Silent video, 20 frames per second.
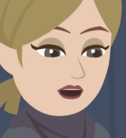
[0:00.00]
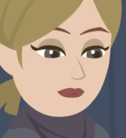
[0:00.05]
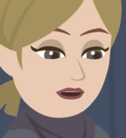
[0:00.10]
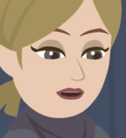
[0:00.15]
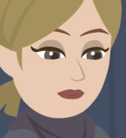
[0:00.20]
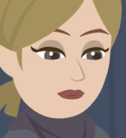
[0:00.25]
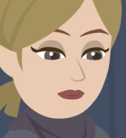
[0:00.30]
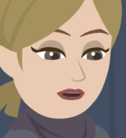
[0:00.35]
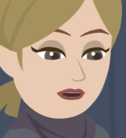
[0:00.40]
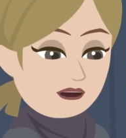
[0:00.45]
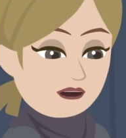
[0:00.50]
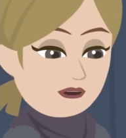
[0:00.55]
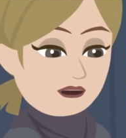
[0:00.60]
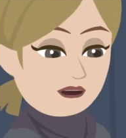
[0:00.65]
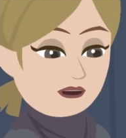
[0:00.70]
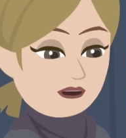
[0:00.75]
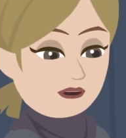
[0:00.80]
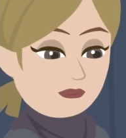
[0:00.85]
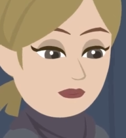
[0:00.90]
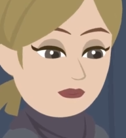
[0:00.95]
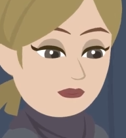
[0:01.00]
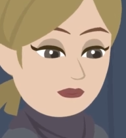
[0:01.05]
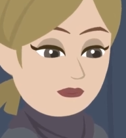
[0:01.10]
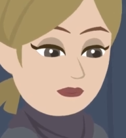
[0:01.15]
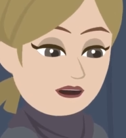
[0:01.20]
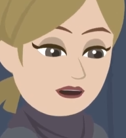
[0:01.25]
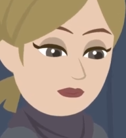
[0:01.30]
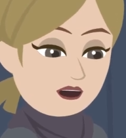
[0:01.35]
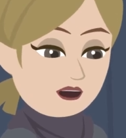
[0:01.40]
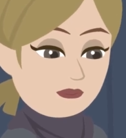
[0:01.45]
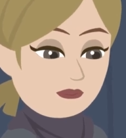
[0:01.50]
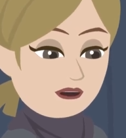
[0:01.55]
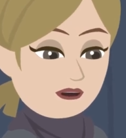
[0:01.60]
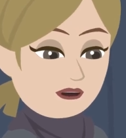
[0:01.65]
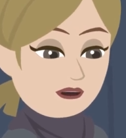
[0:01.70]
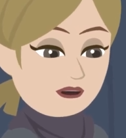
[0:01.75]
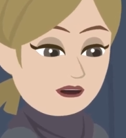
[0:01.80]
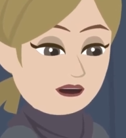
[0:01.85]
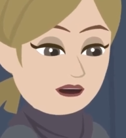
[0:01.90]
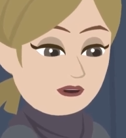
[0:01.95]
to us for a while, we've been
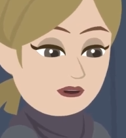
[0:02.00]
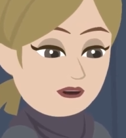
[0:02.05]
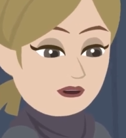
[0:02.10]
pointing out